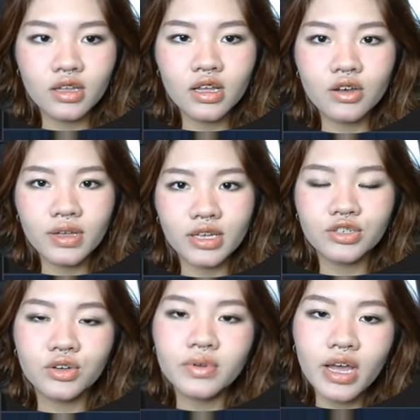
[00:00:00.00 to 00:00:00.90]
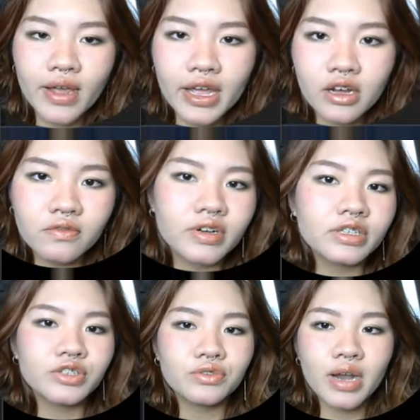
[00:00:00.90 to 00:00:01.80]
Okay, so now head over
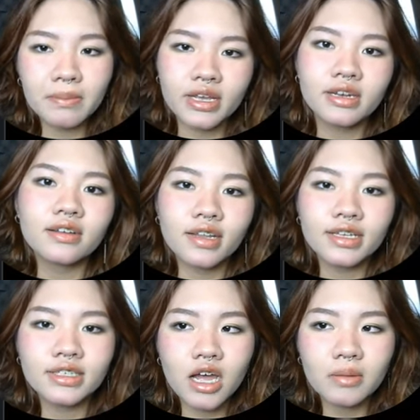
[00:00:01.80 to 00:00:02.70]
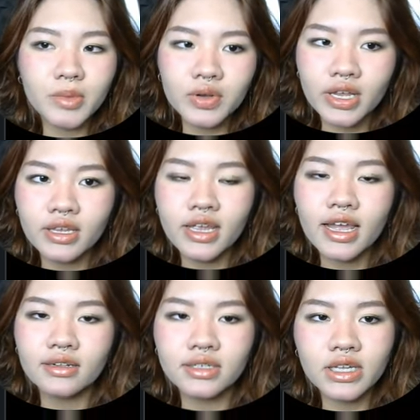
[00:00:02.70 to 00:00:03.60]
to Replit, click start building
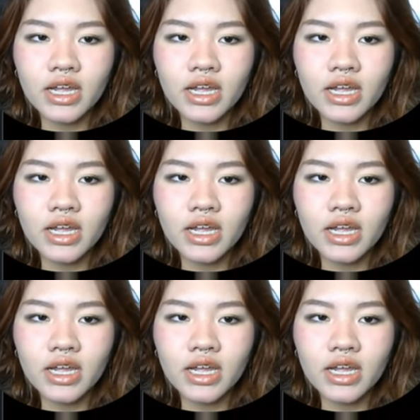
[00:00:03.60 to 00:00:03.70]
and sign